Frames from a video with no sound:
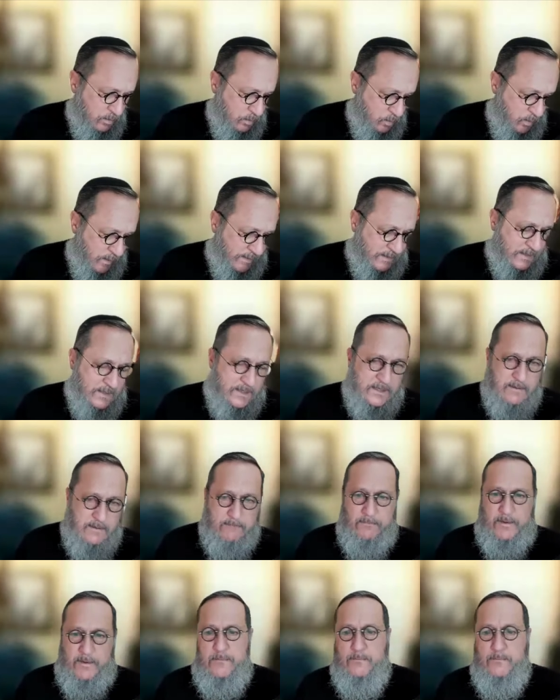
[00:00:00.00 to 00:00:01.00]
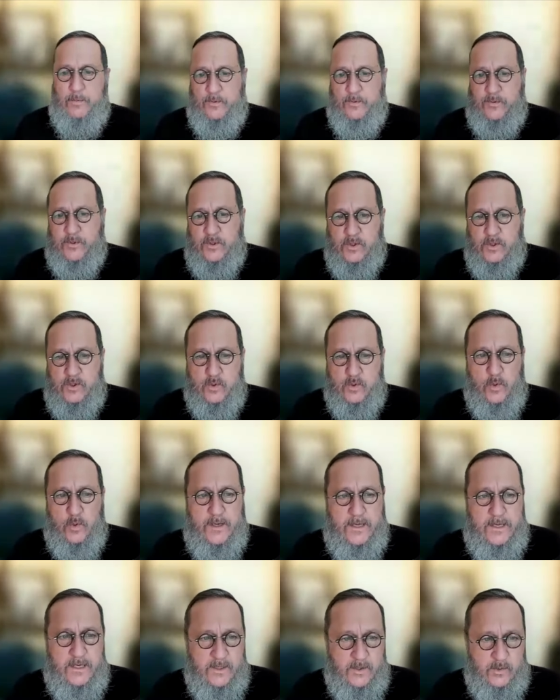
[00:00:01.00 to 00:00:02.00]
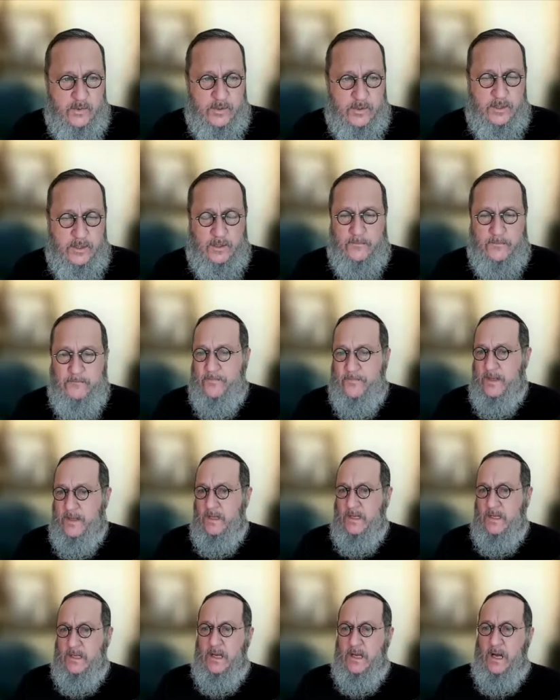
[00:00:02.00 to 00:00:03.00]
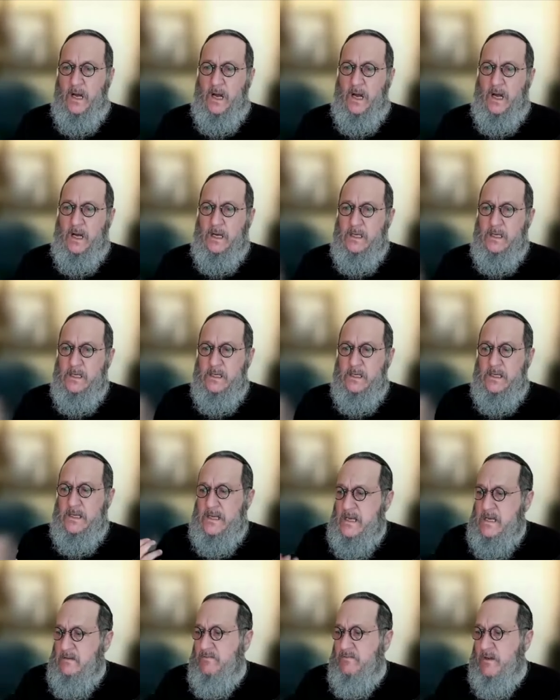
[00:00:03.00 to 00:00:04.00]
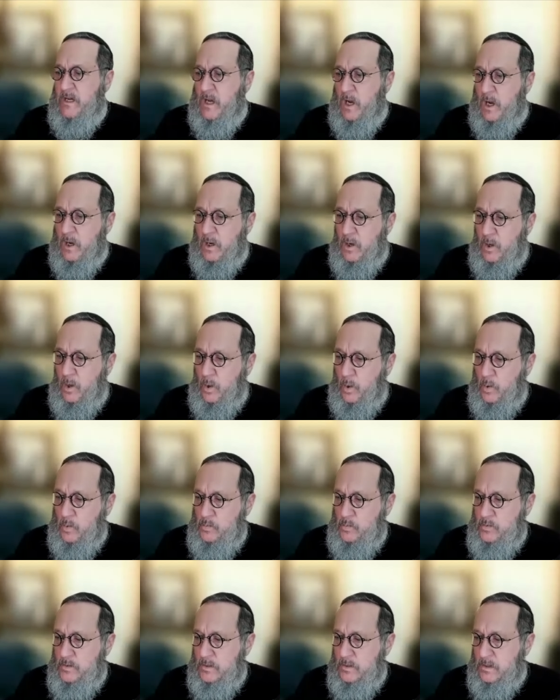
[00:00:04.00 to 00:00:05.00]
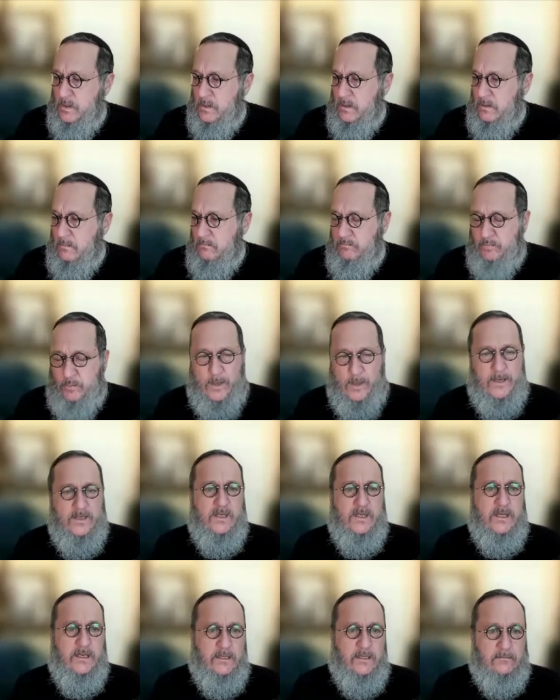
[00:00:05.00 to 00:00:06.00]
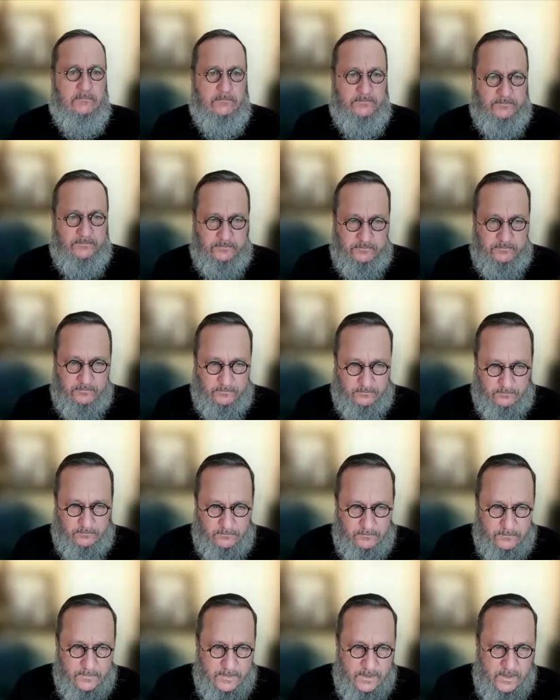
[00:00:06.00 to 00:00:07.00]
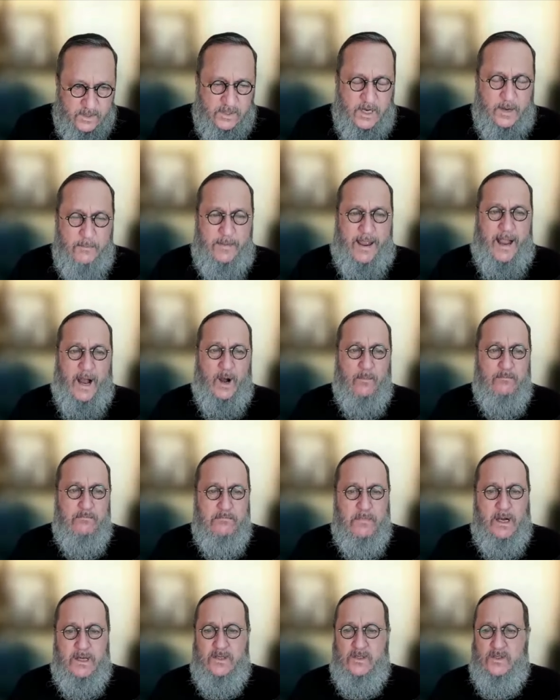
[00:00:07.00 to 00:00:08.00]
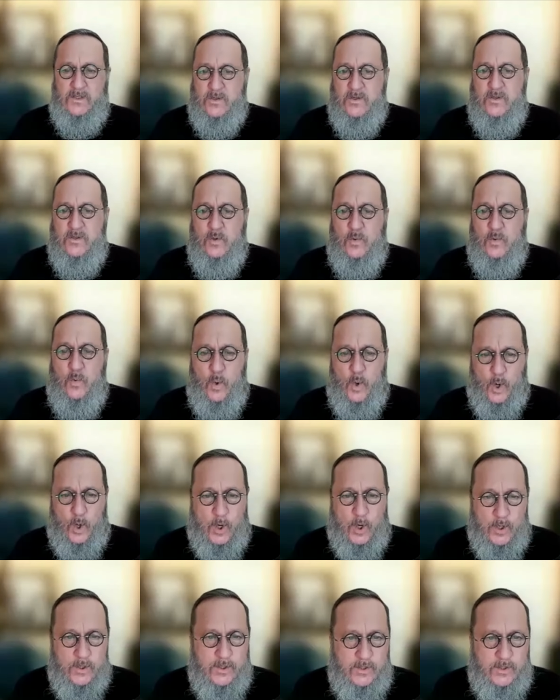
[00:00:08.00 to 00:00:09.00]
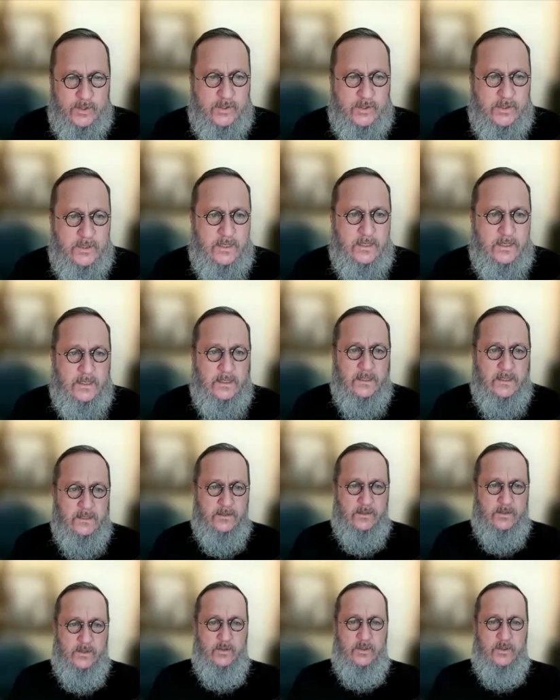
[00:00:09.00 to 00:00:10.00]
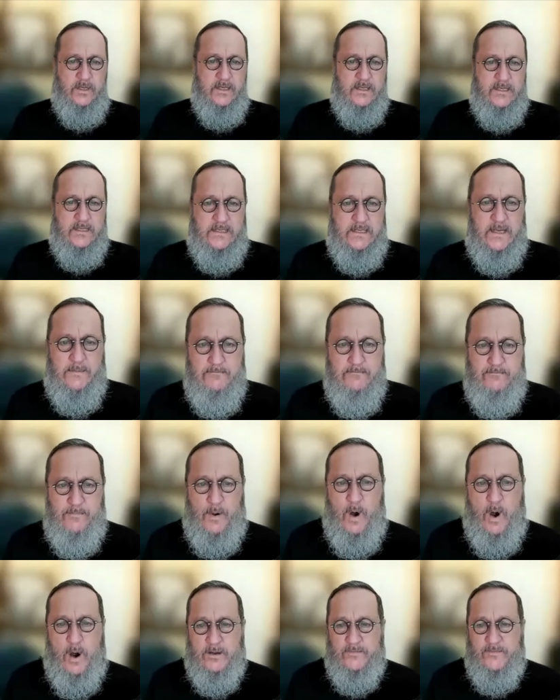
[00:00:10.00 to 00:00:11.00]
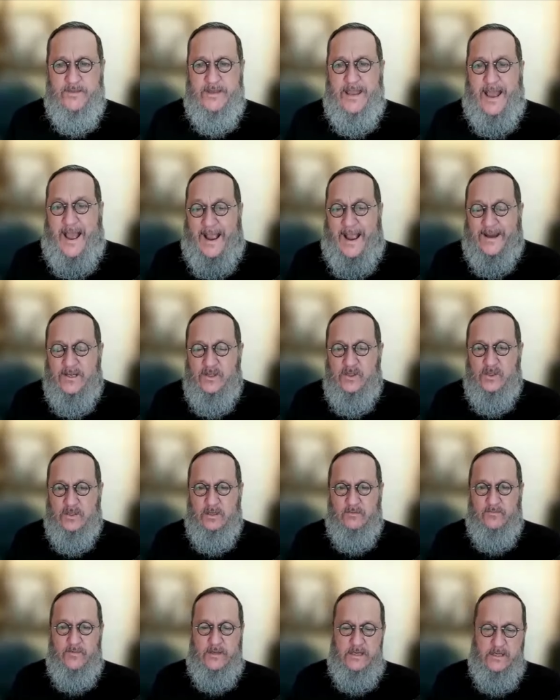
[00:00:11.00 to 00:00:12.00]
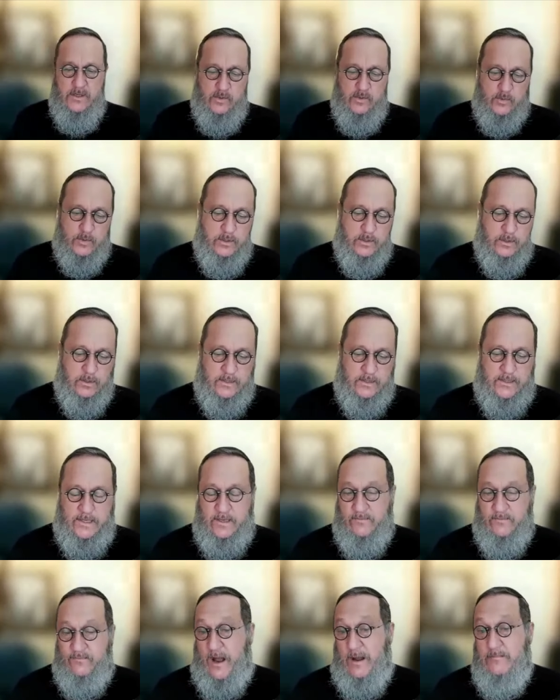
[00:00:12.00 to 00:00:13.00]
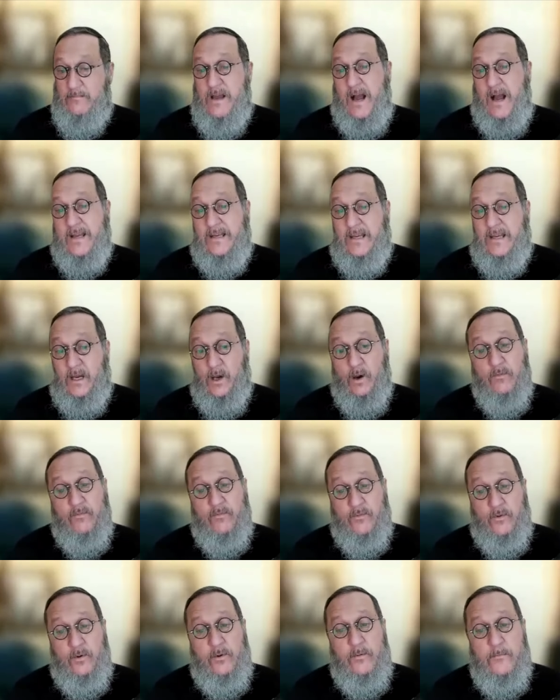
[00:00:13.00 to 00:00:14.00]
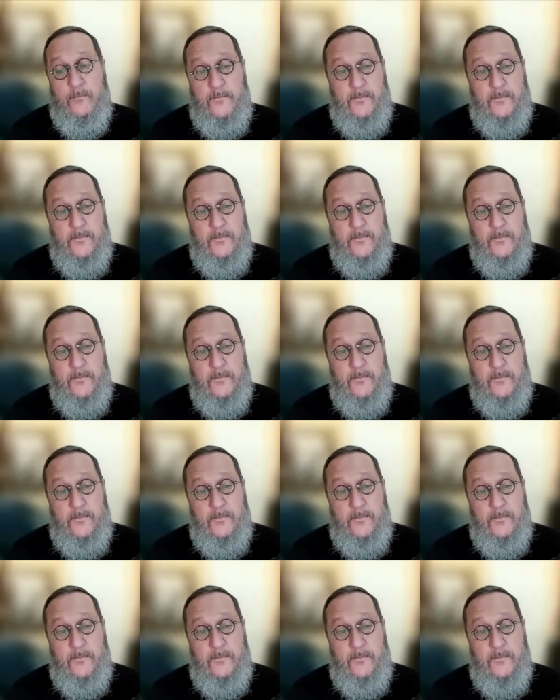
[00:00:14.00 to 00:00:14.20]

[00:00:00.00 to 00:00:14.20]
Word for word: wicked people to destroy Israel. Uh, even our own president somehow mustered the words to condemn part of the action of Israel. And if I'm not careful,